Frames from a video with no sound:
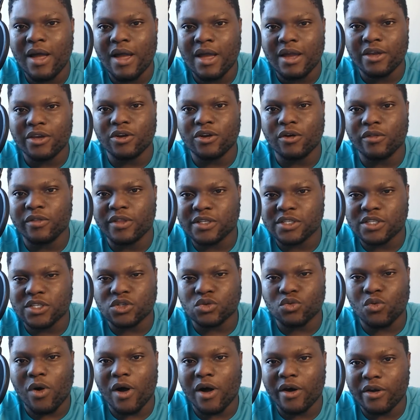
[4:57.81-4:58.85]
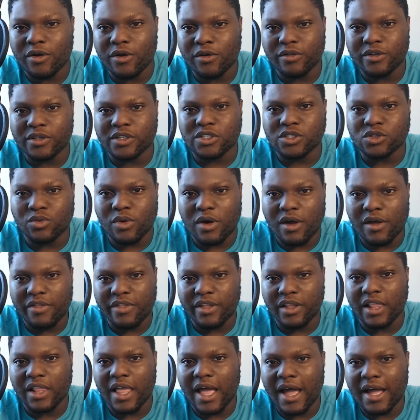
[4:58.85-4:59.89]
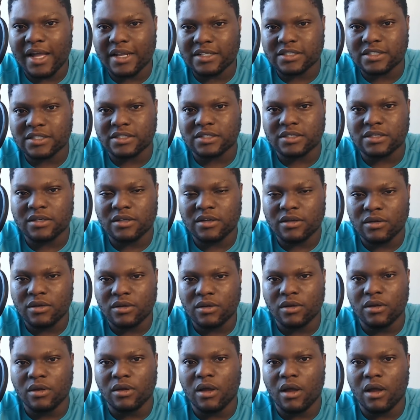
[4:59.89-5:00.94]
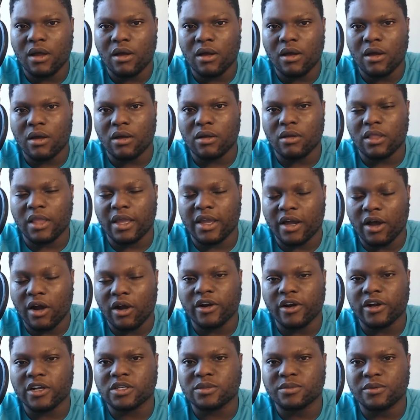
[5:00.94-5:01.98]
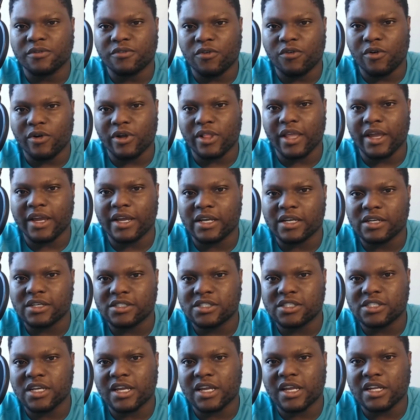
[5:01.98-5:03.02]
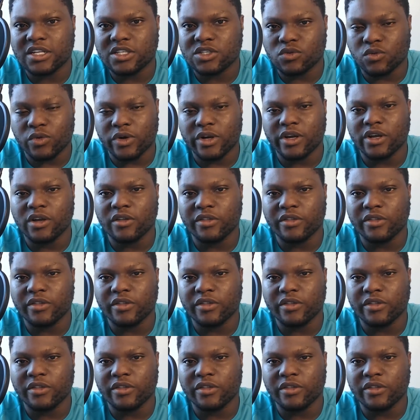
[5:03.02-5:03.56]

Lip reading: This is Wano. This is one of the last like arcs before like shit gets real.